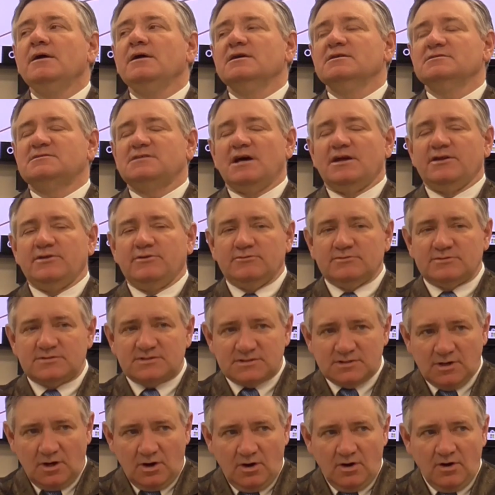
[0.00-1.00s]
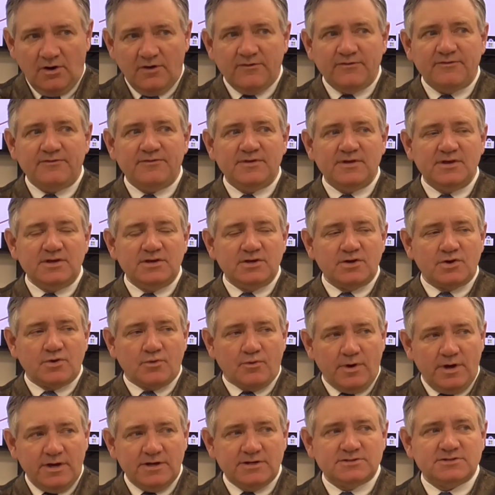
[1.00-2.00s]
is that you solve the
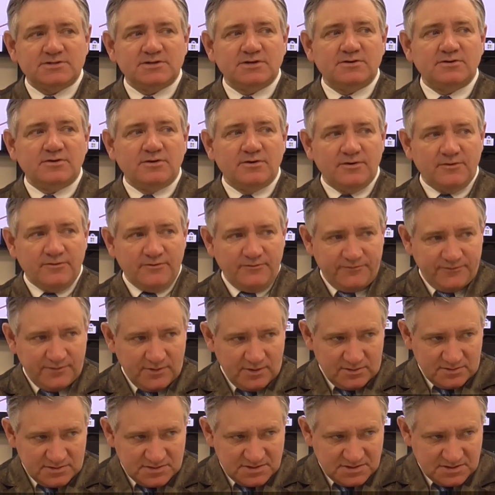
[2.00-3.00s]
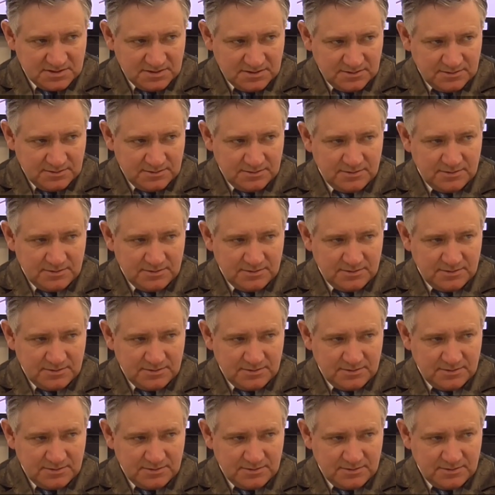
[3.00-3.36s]
equation first,